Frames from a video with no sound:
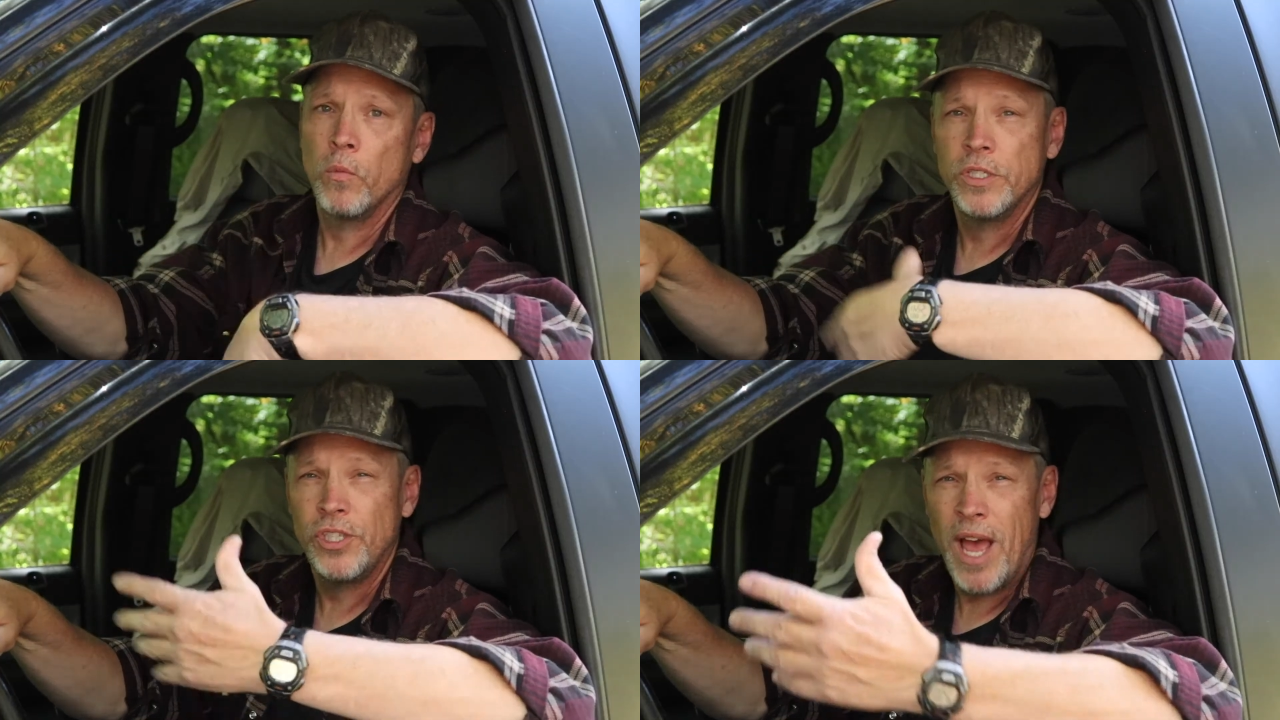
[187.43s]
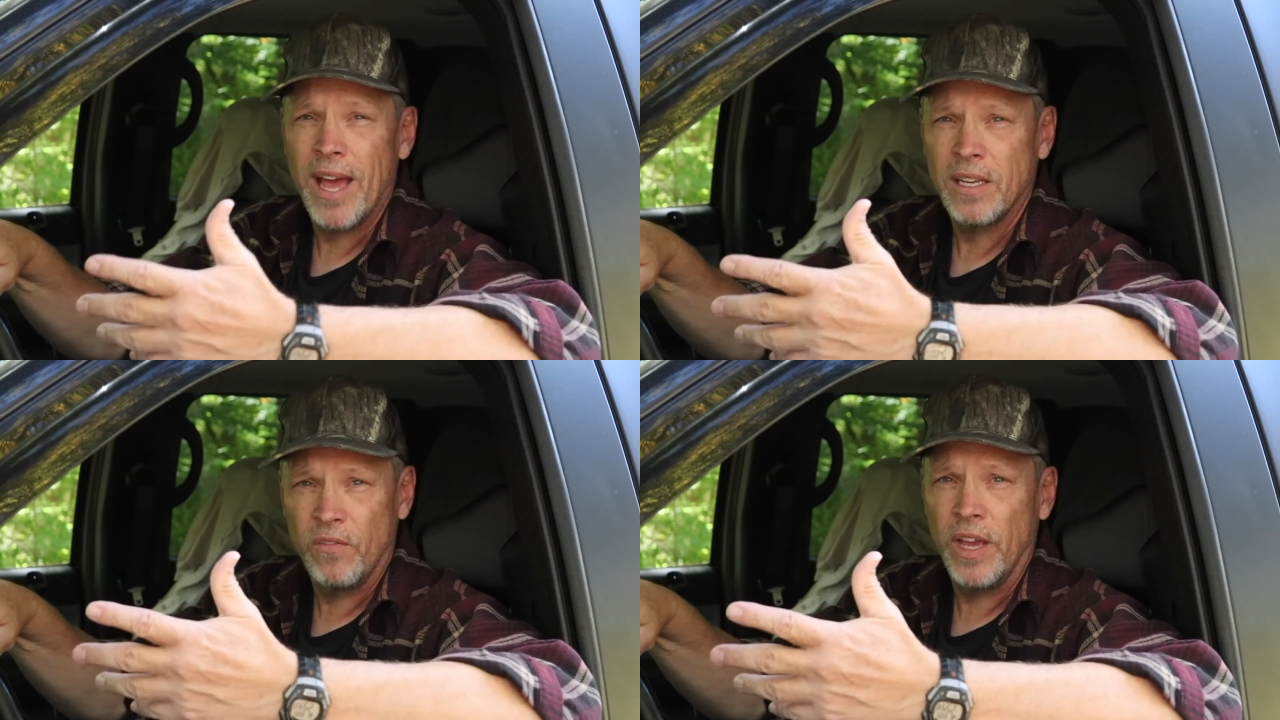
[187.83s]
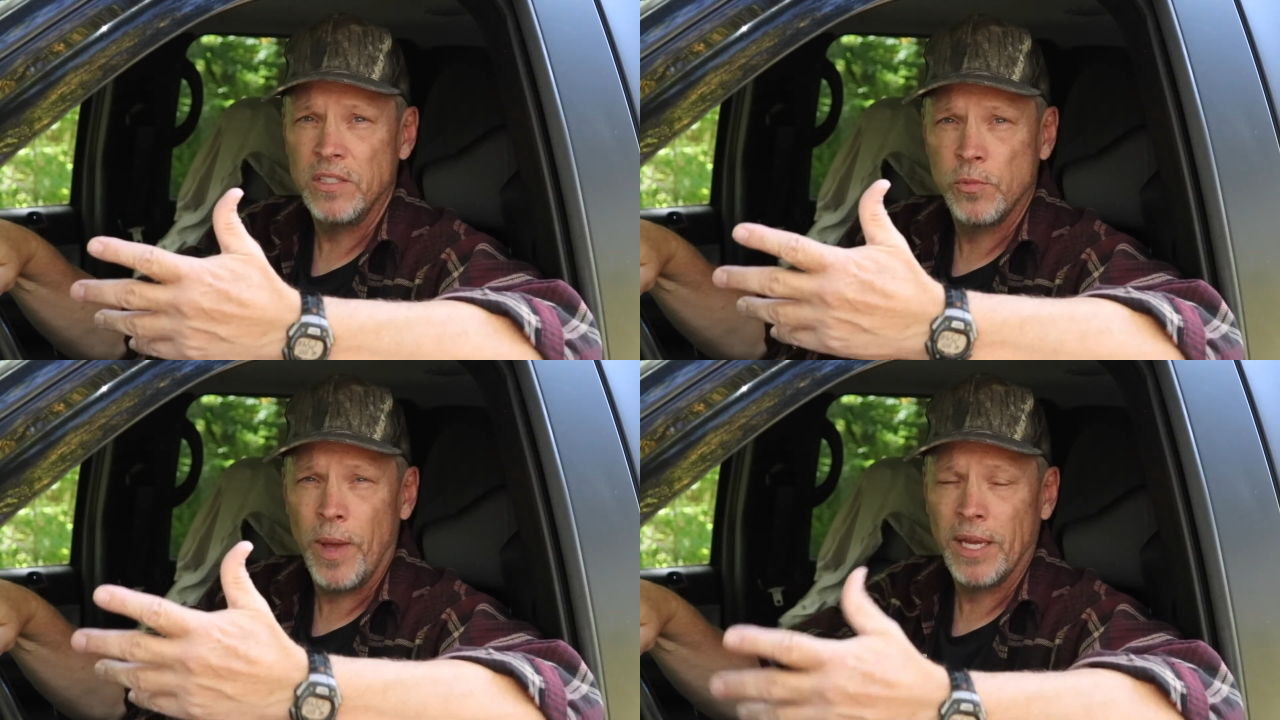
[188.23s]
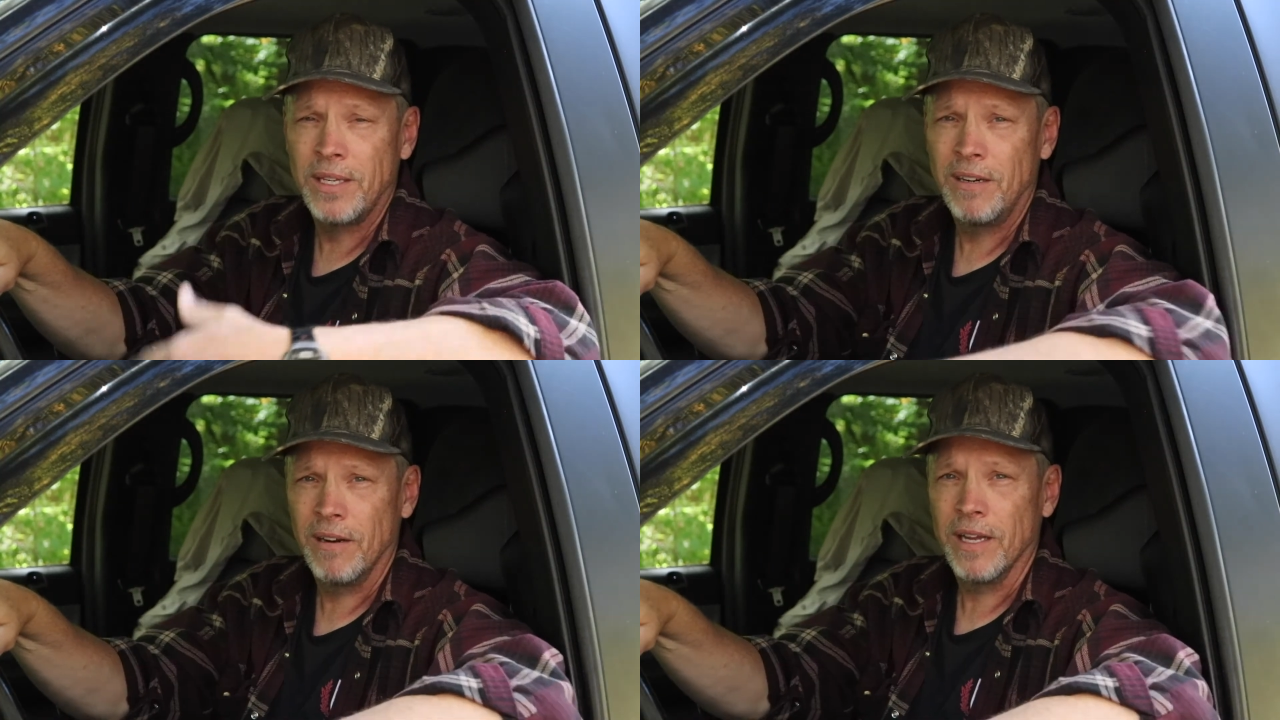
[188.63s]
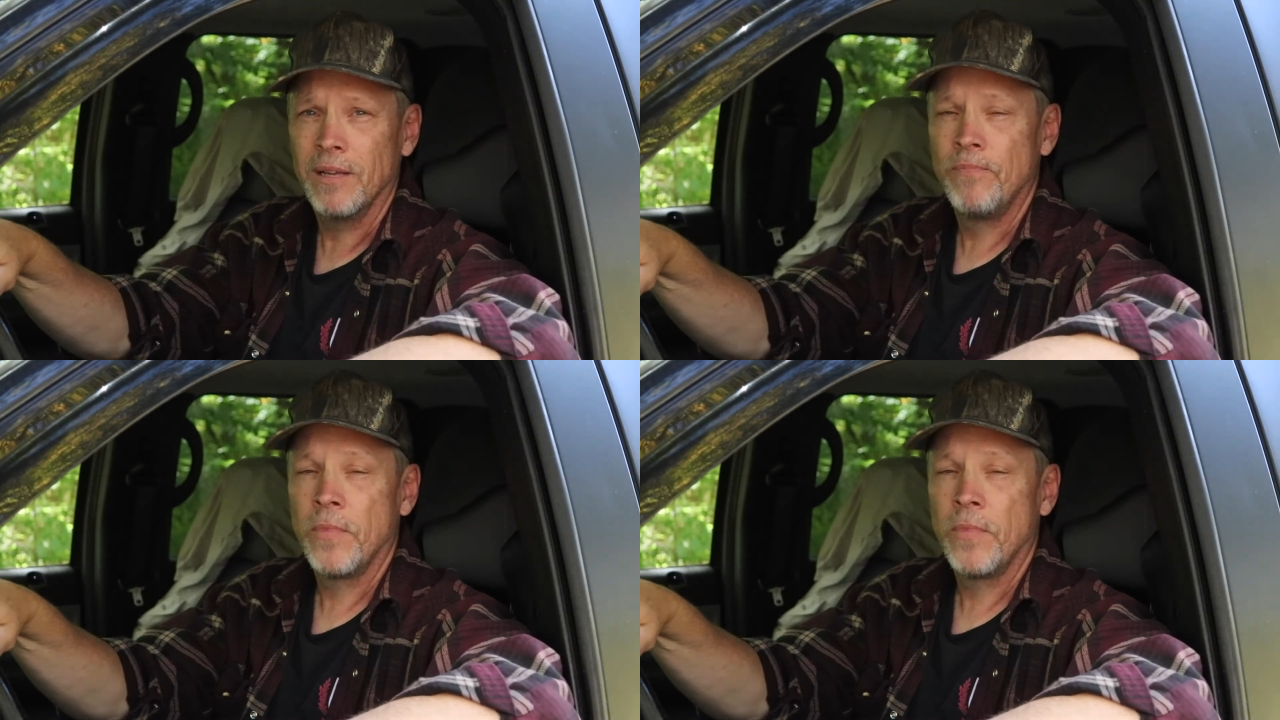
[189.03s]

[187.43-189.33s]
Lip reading: which activates bacteria.